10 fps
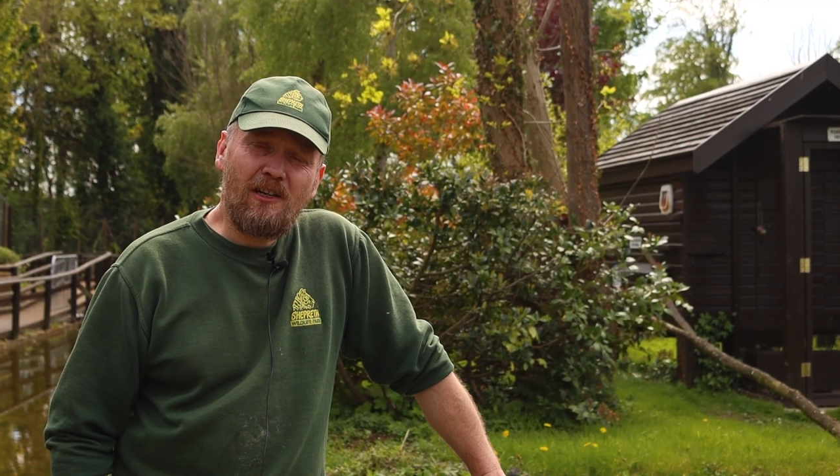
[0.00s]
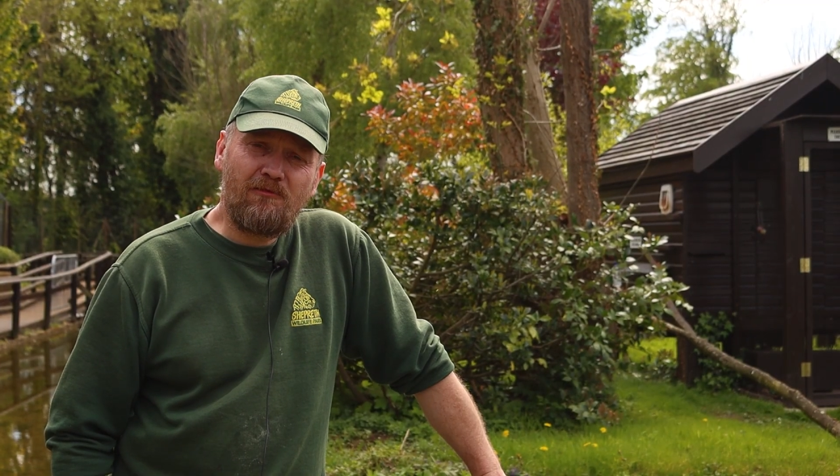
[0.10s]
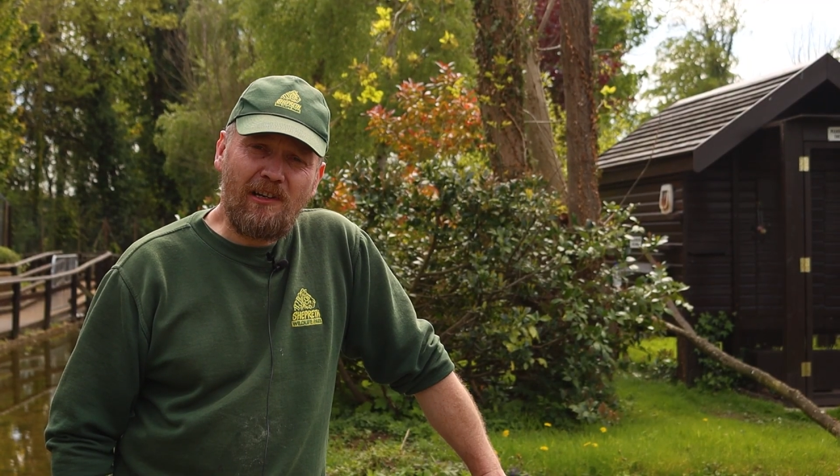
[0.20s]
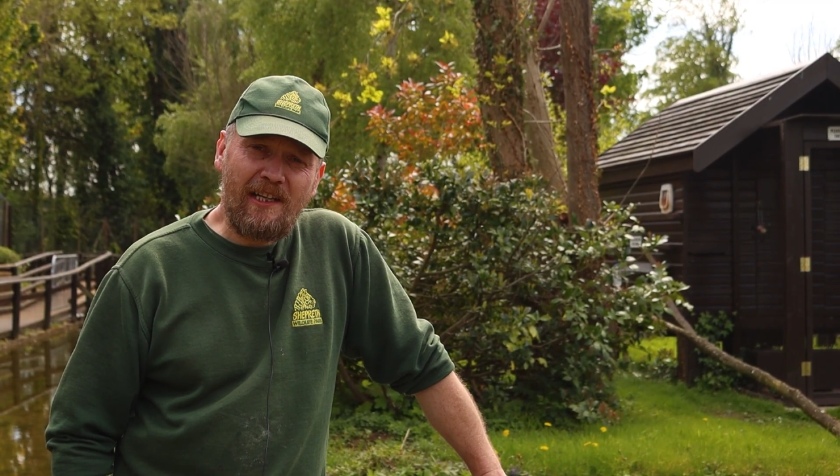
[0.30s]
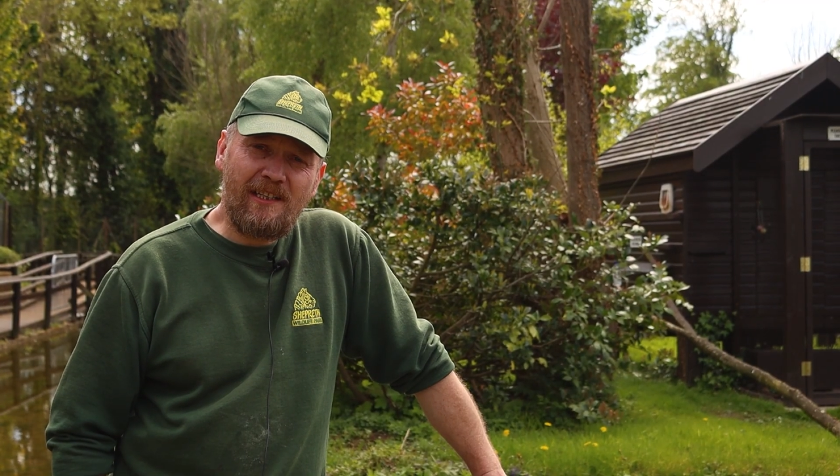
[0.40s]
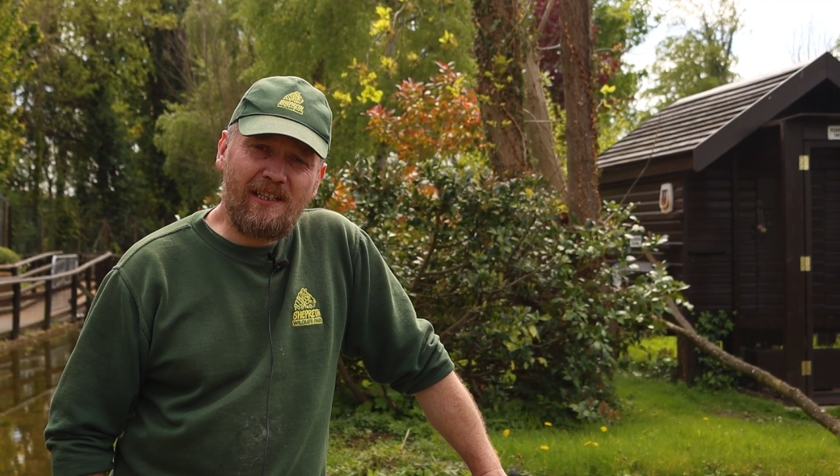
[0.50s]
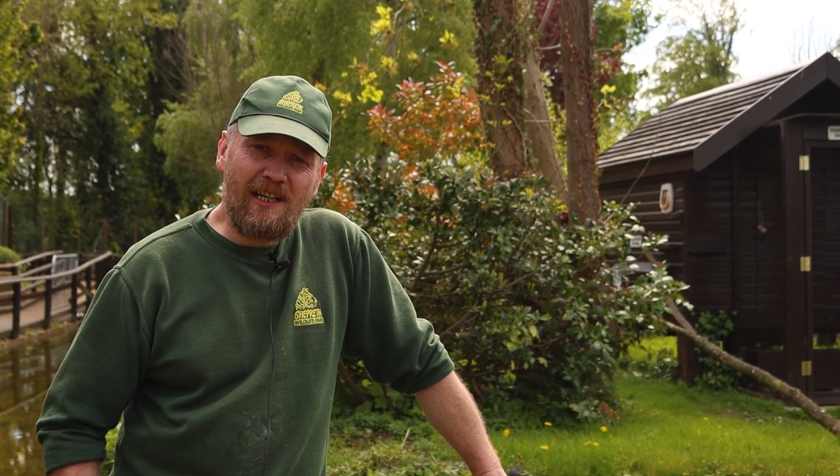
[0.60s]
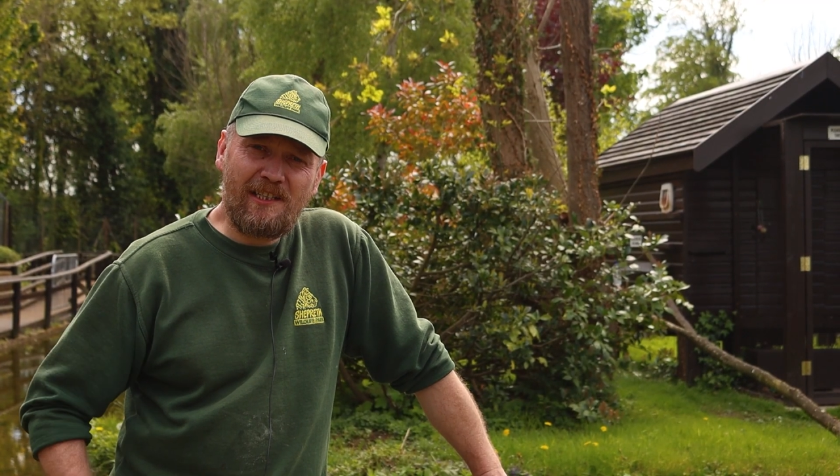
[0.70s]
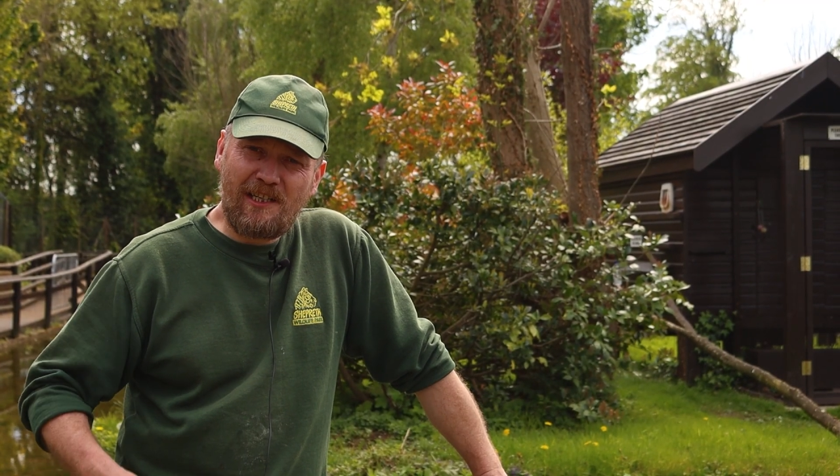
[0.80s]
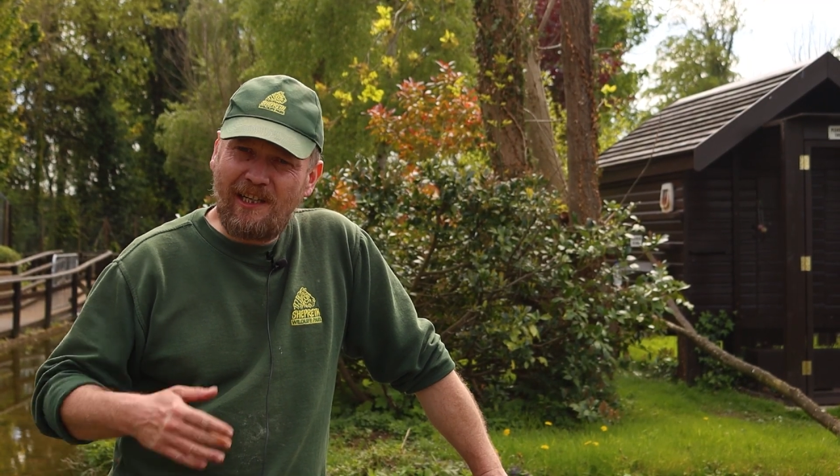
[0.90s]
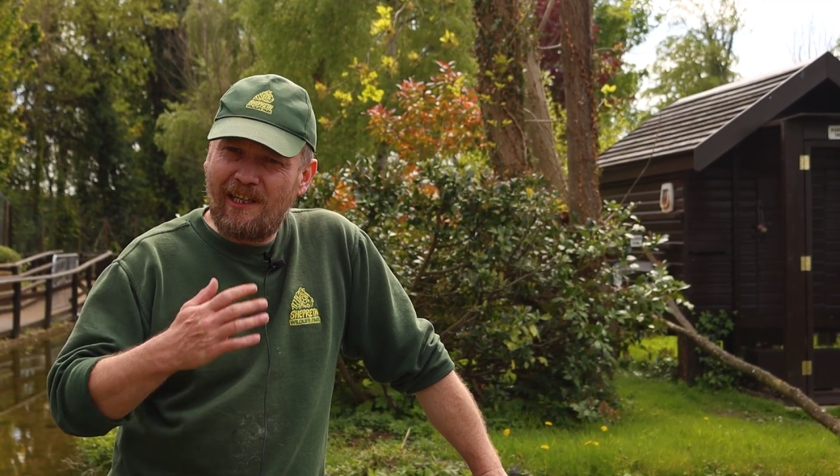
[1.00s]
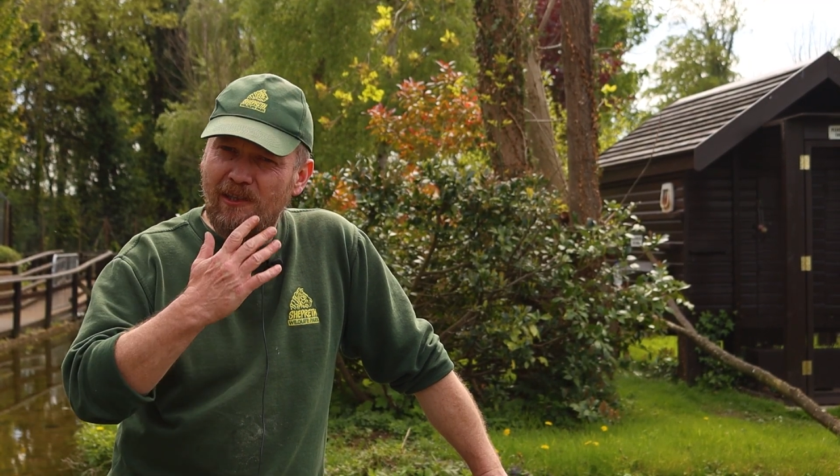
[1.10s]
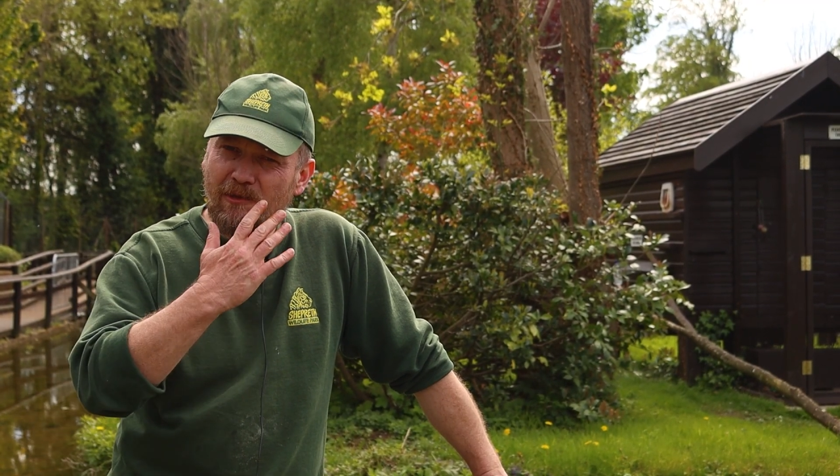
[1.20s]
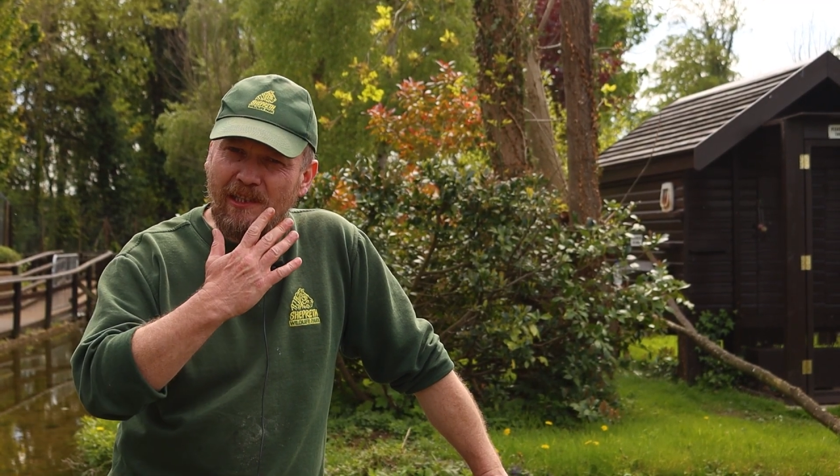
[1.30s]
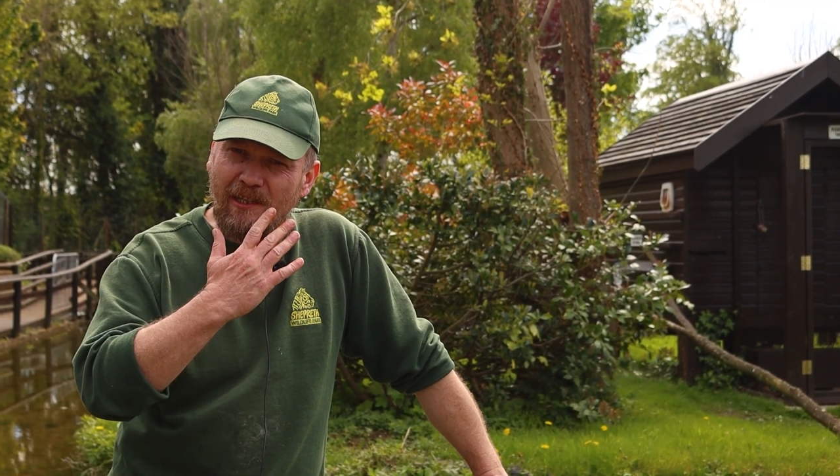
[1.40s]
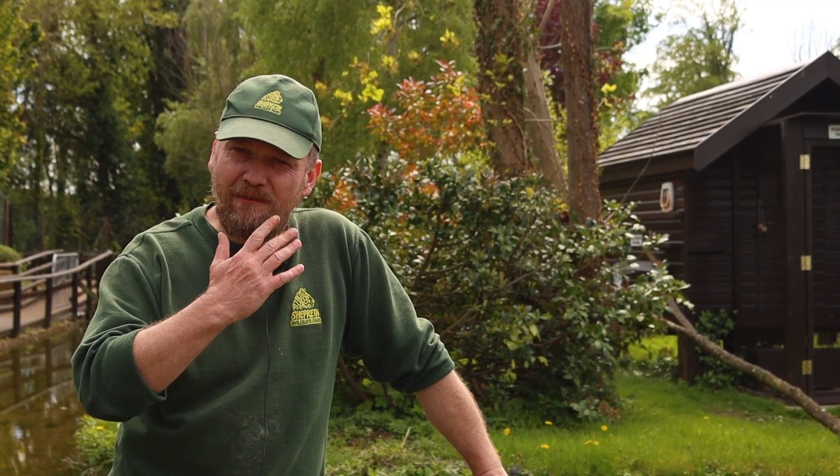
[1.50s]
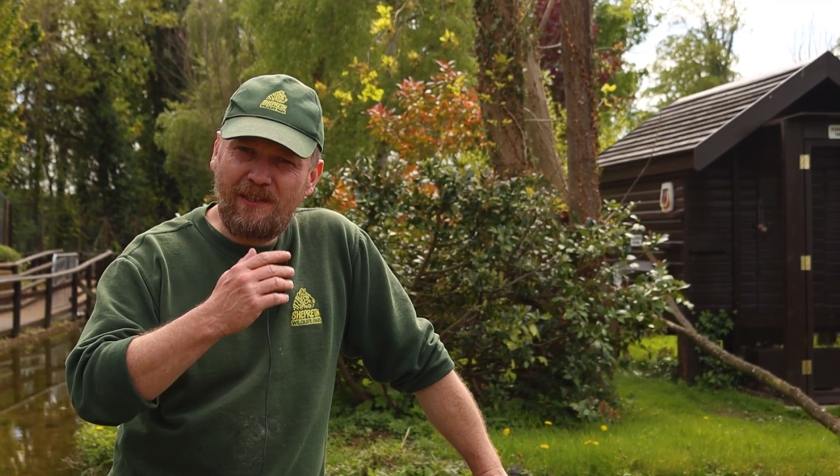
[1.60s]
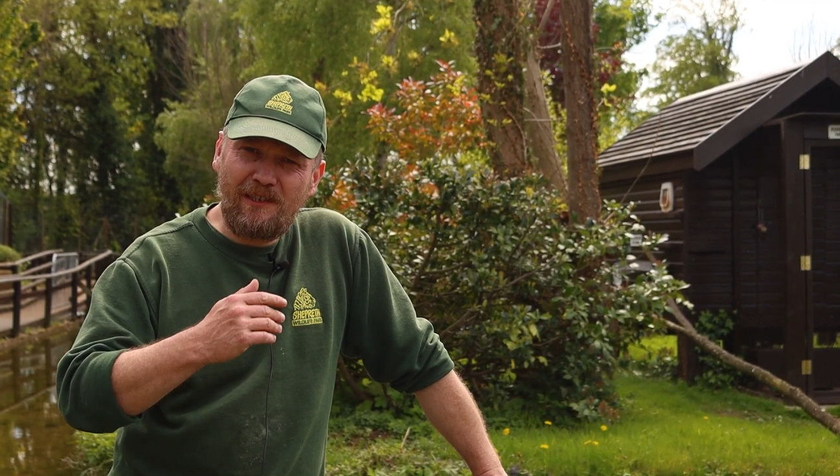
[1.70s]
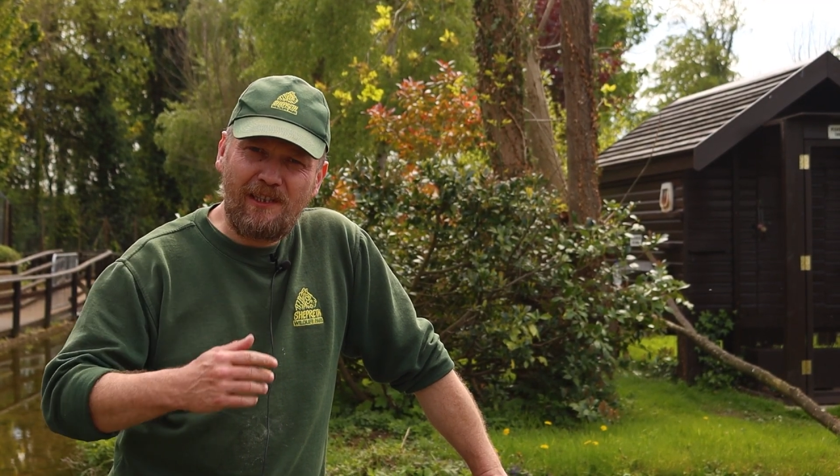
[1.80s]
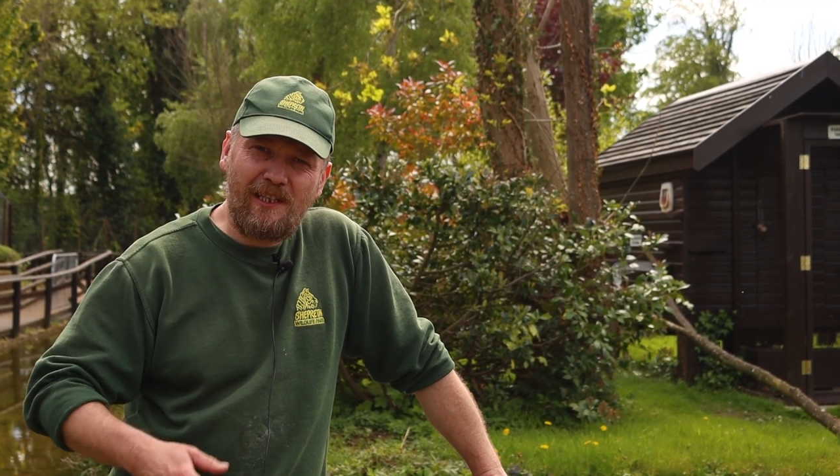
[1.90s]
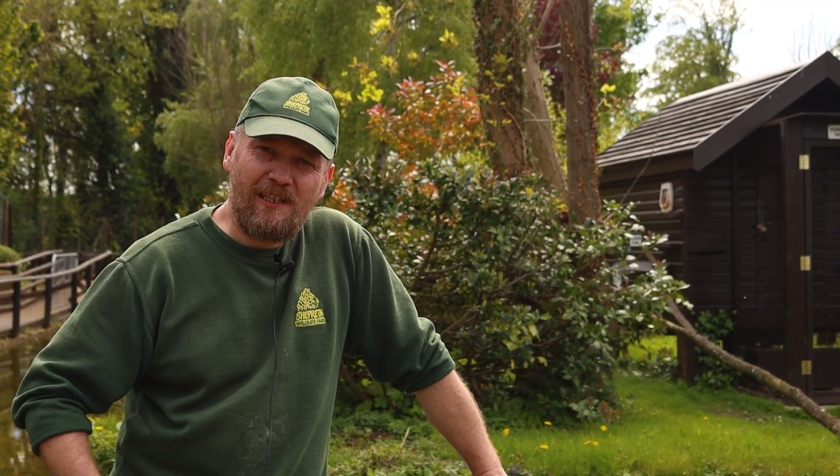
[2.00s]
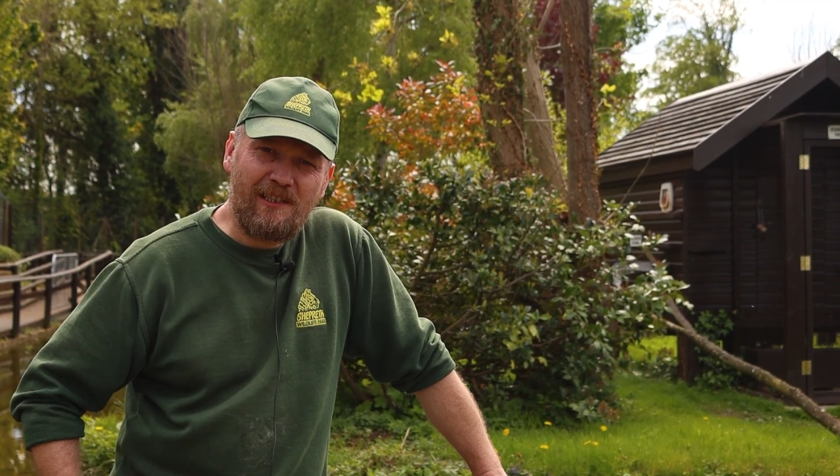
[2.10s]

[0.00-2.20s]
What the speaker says: Ratna has a cloudy left eye.